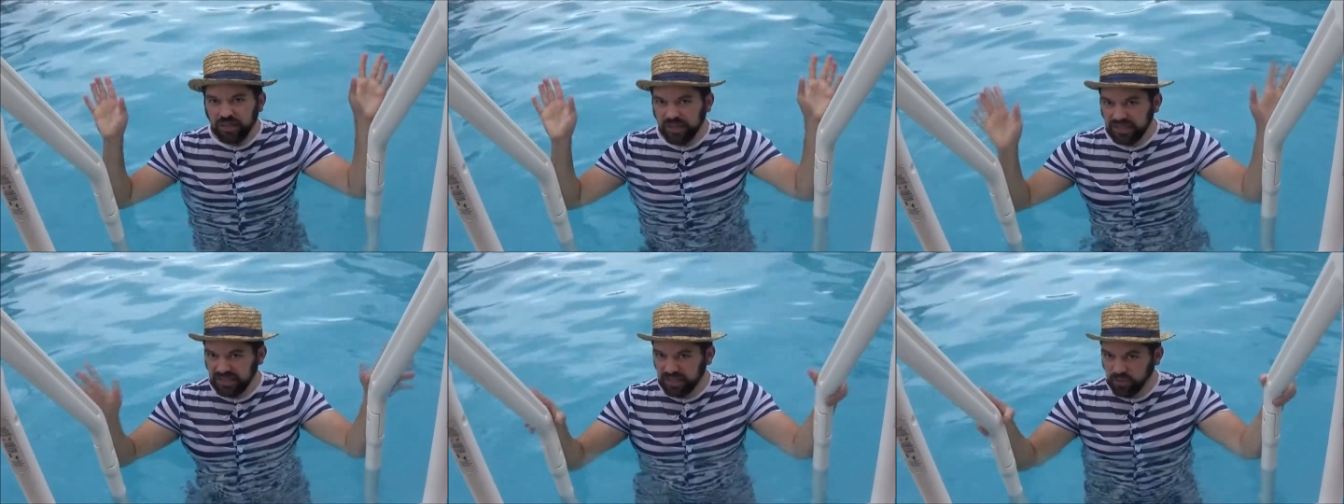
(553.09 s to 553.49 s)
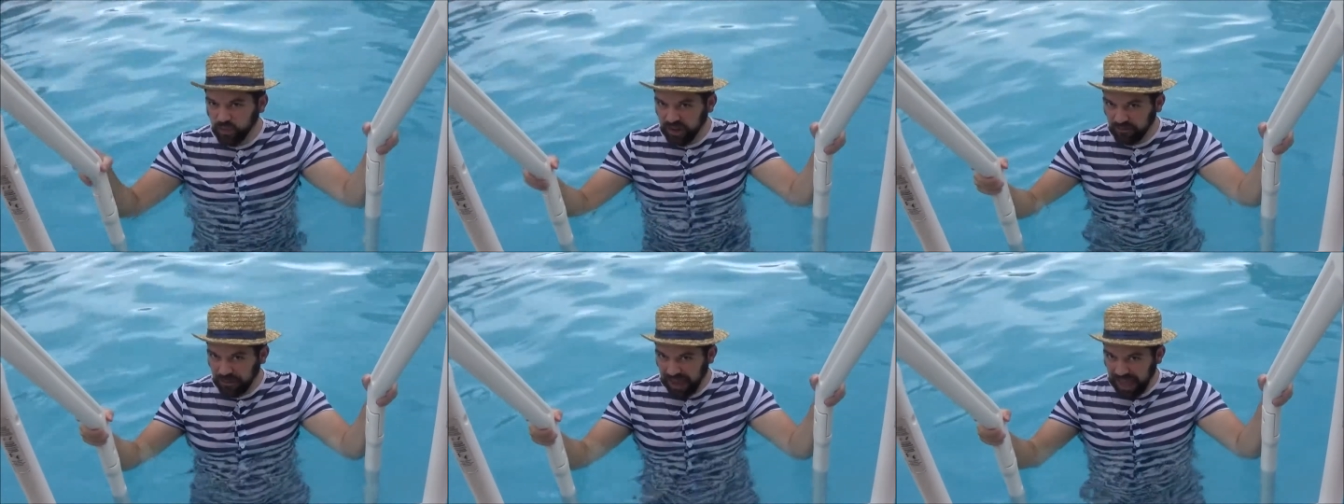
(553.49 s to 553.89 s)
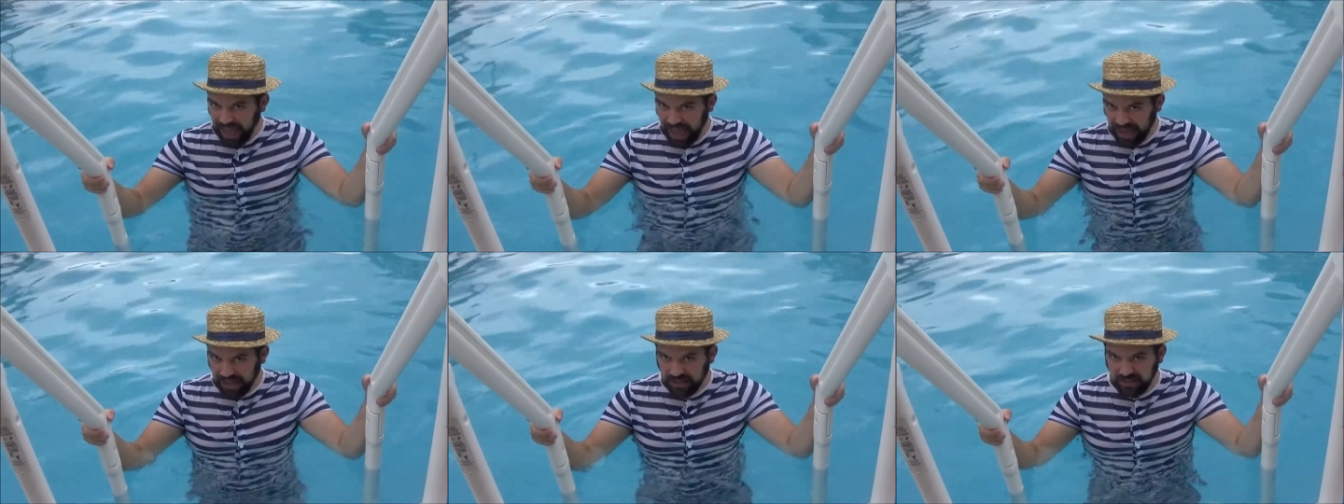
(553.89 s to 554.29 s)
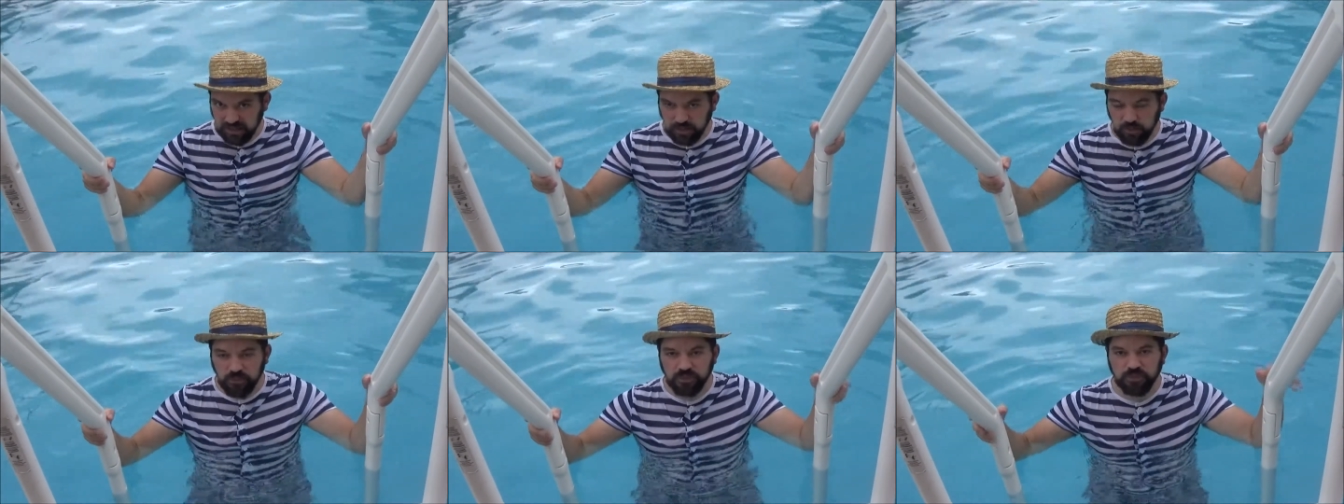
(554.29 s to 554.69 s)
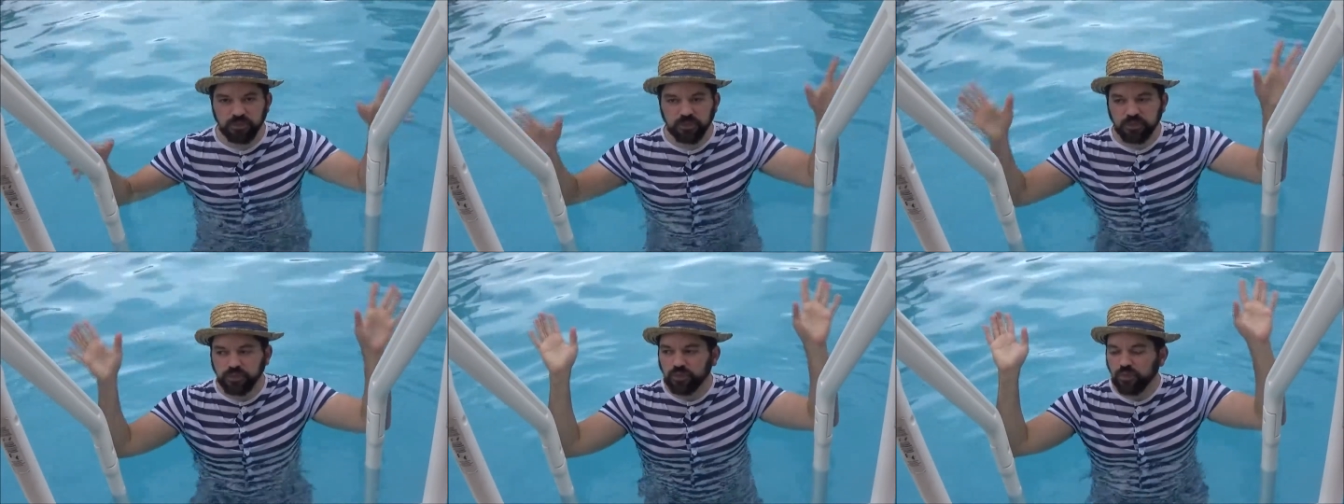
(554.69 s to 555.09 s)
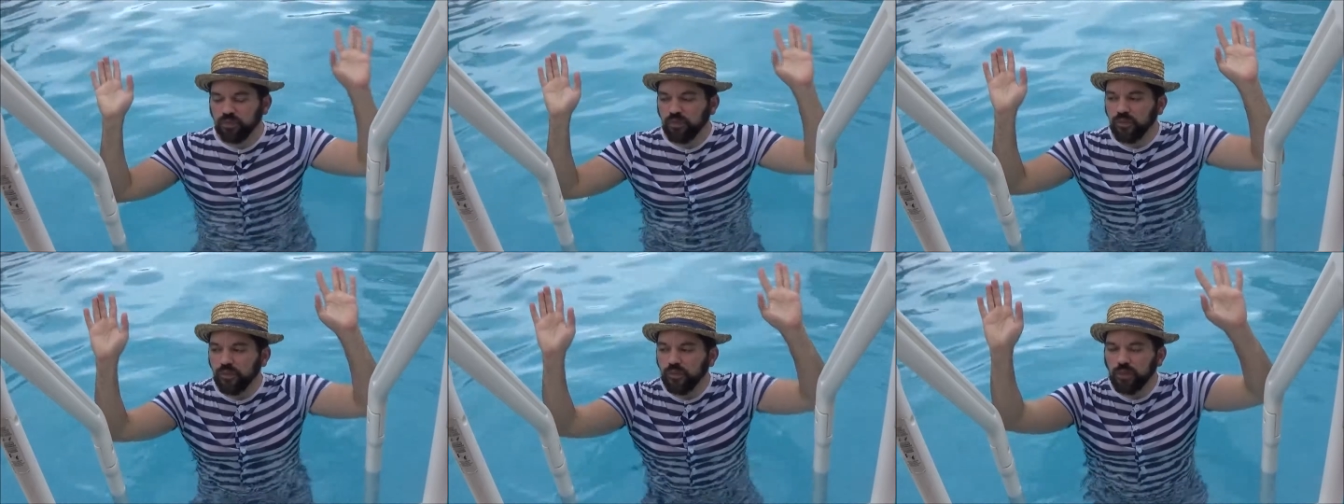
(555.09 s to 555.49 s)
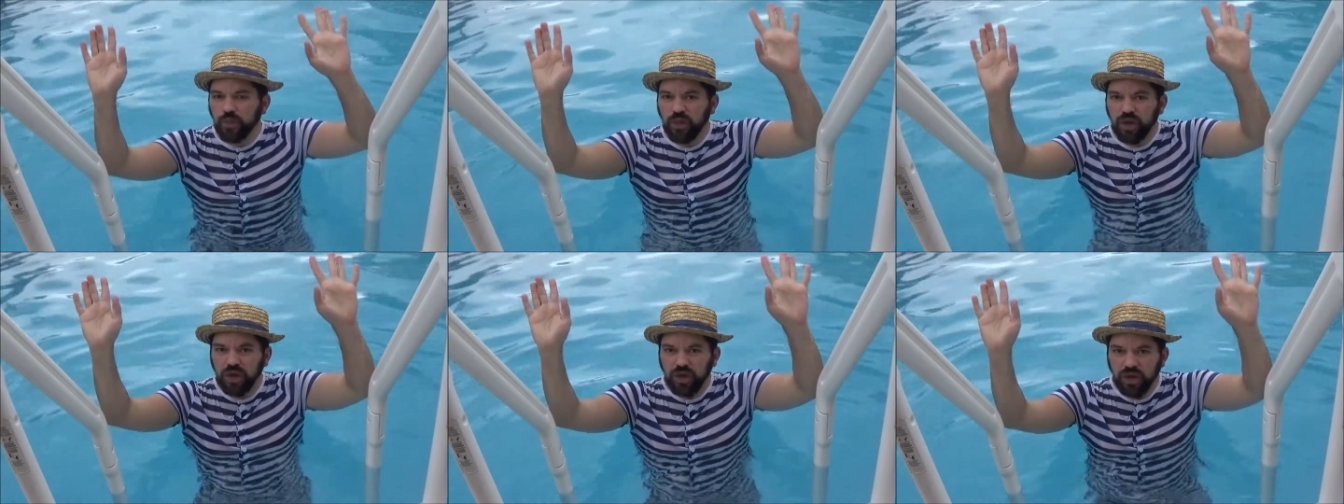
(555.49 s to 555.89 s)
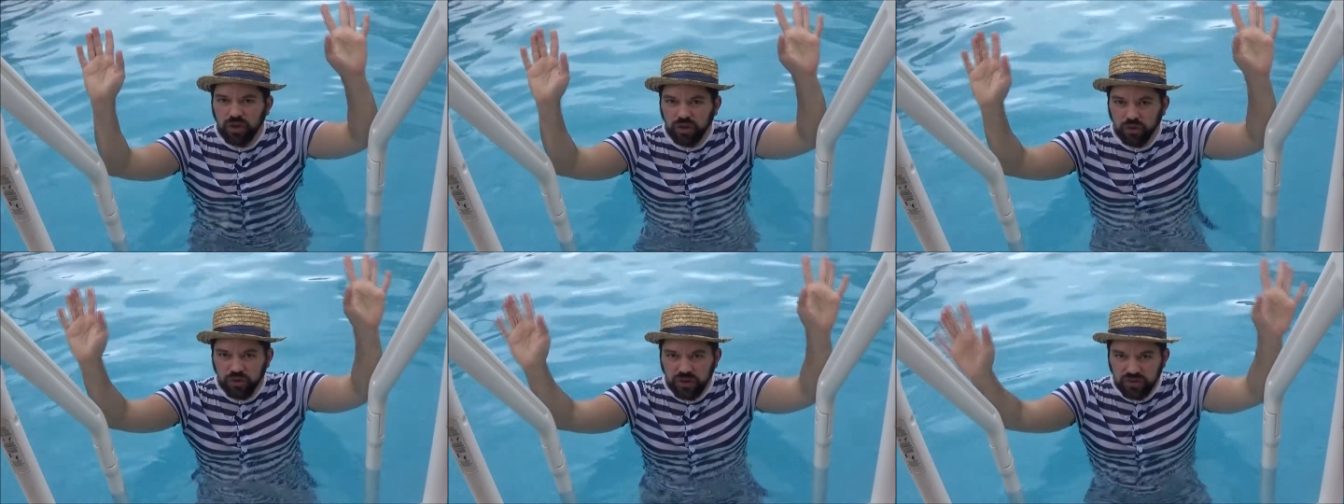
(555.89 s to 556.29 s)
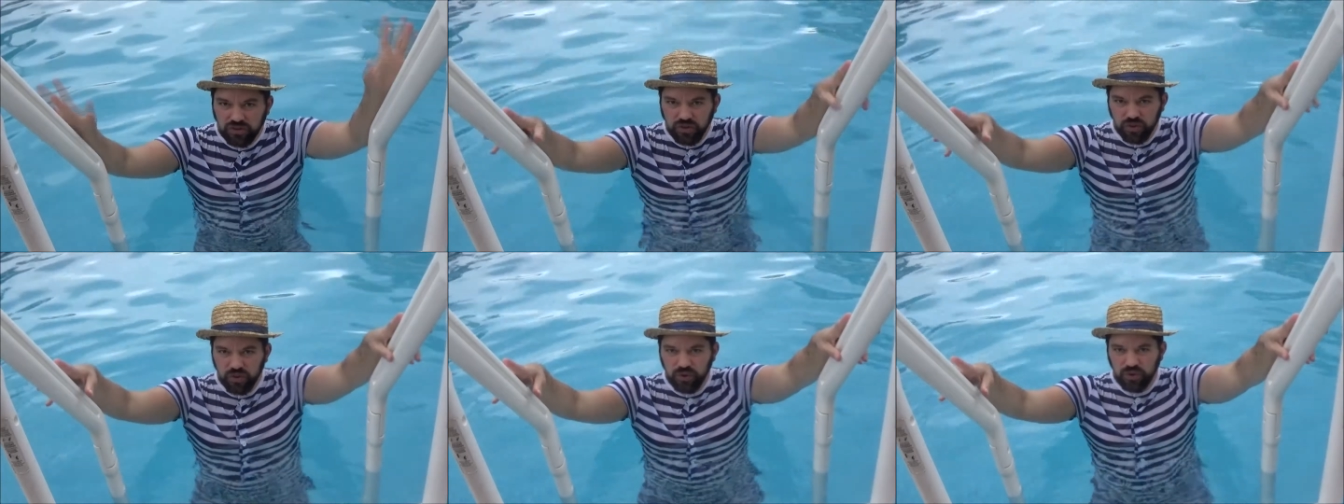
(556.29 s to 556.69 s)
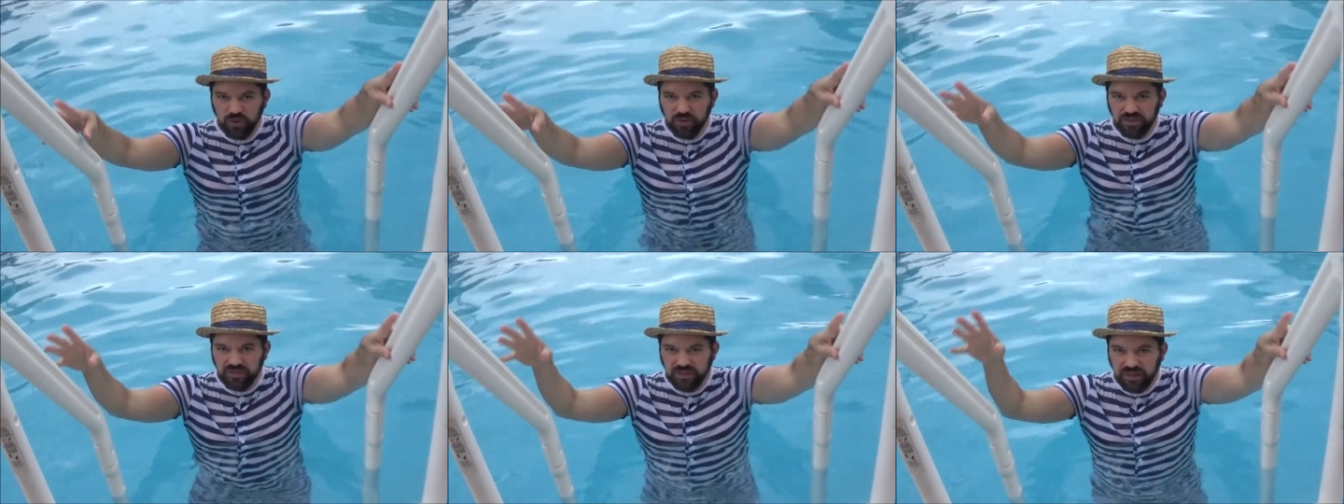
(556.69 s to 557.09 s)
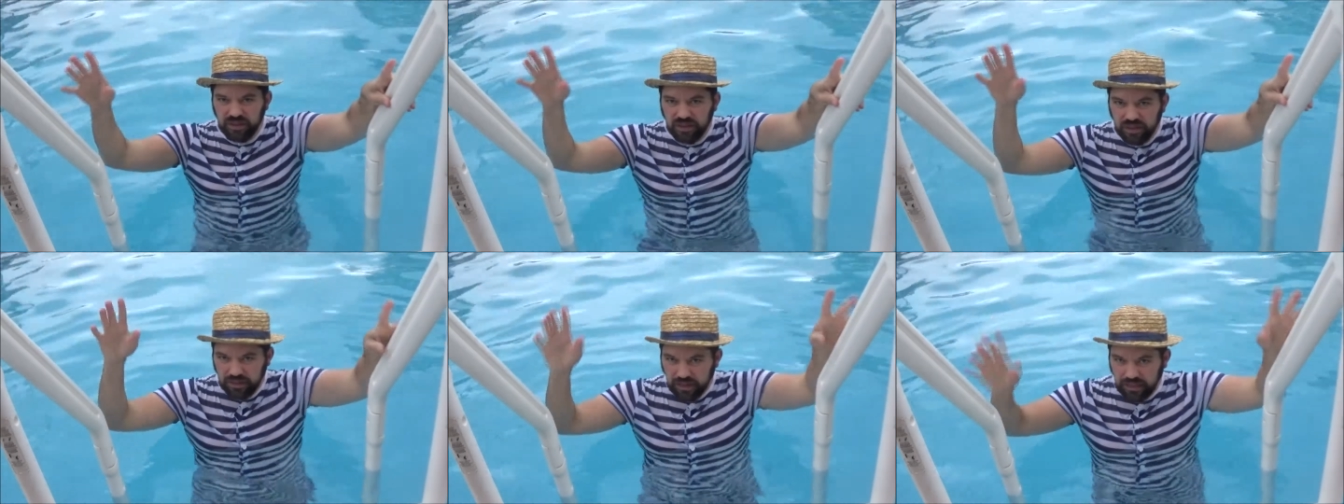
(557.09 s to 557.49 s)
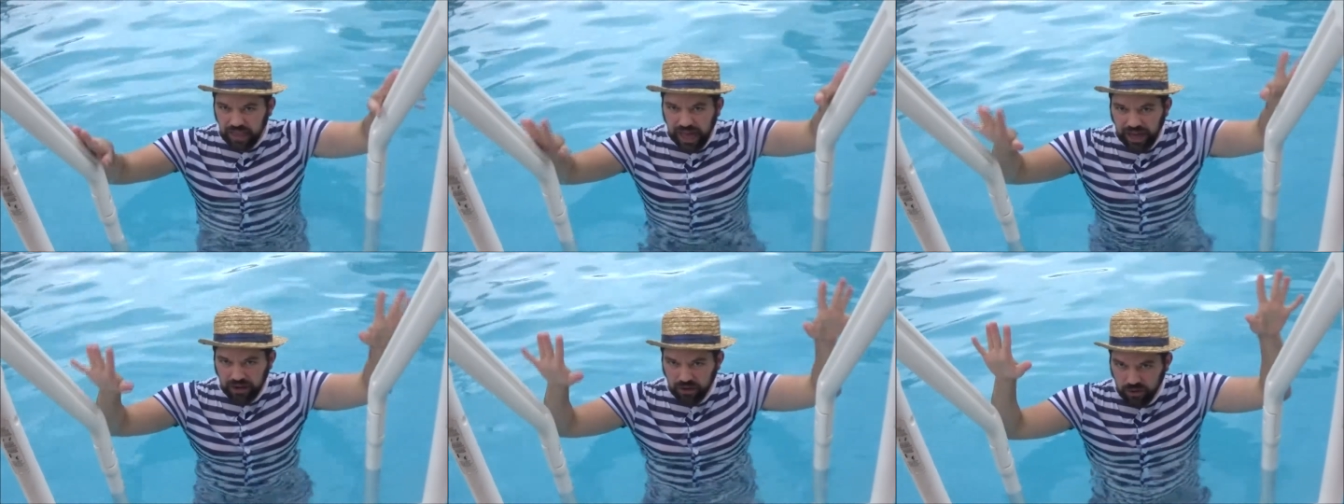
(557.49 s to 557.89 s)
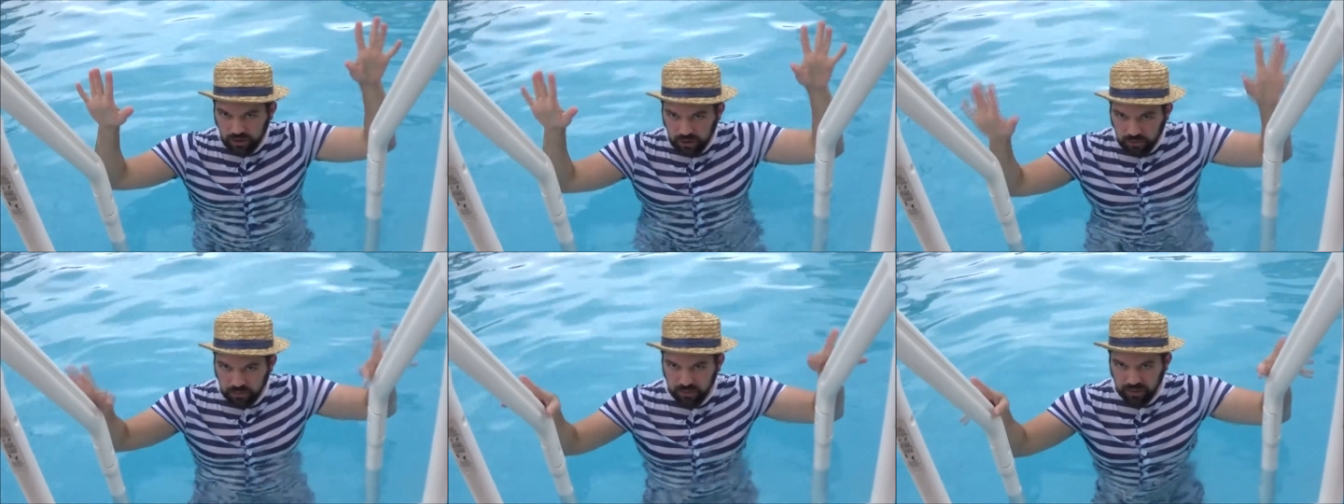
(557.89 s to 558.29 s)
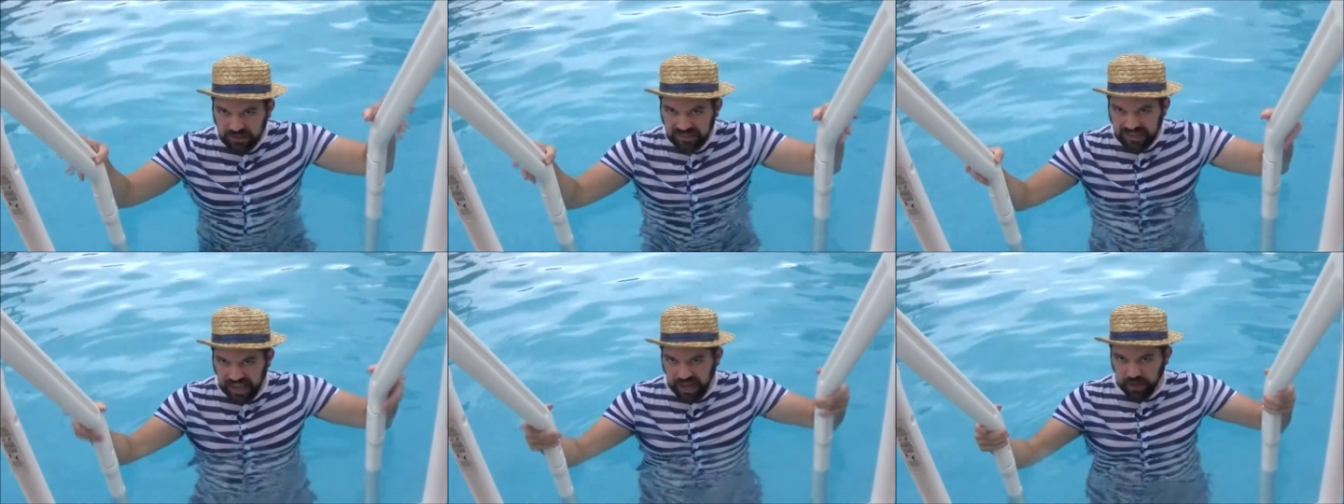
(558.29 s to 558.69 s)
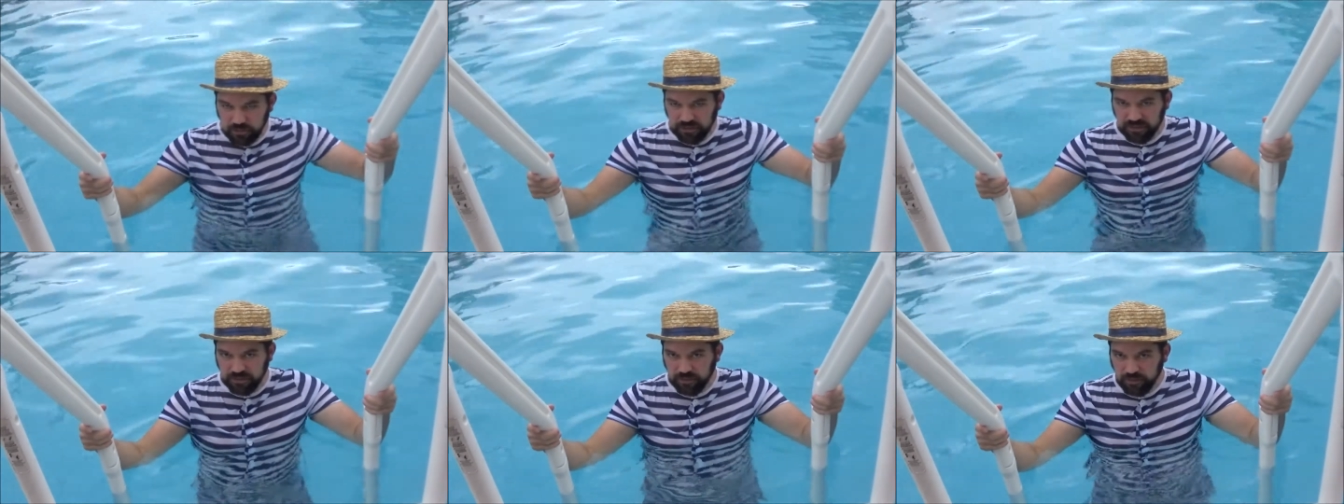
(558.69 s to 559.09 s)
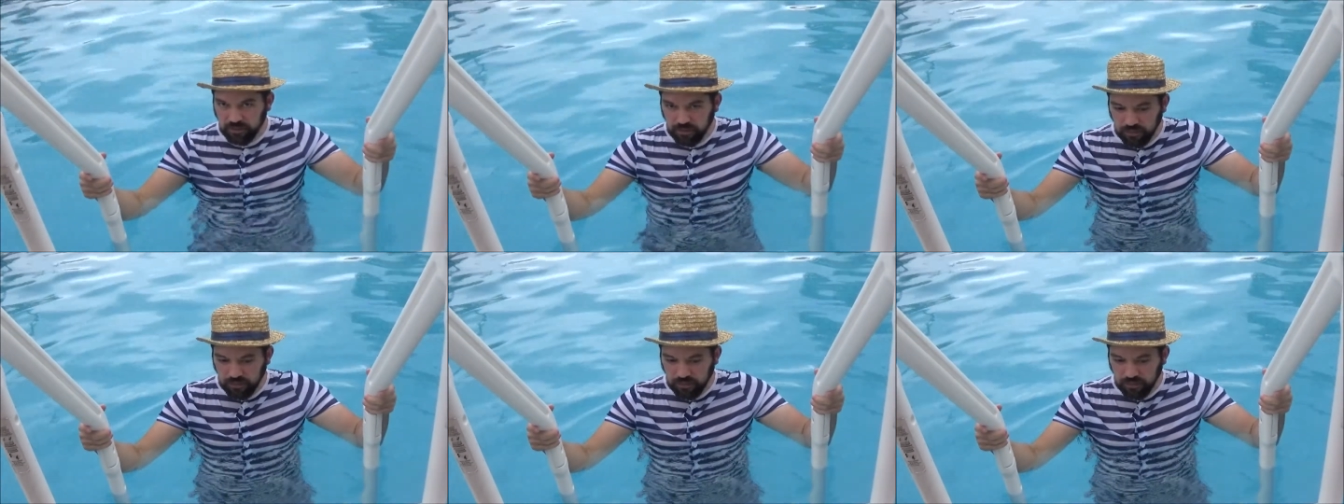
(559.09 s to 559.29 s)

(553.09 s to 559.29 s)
This is one of my hacks. You can use the ladder or the pool steps,